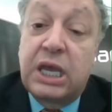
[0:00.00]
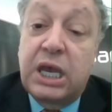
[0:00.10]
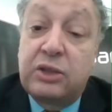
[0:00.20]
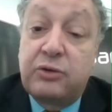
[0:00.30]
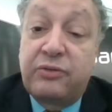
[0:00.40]

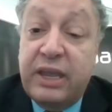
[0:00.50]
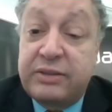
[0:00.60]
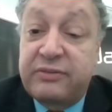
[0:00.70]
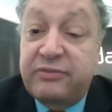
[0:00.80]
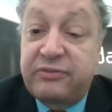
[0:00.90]

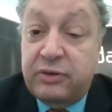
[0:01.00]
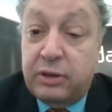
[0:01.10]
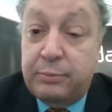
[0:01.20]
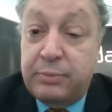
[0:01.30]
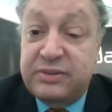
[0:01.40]
innovative
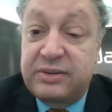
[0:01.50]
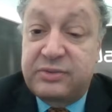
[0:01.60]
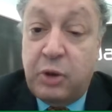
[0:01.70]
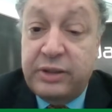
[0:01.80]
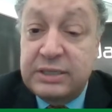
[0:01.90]
business
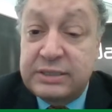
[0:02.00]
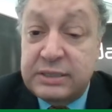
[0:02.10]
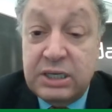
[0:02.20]
models,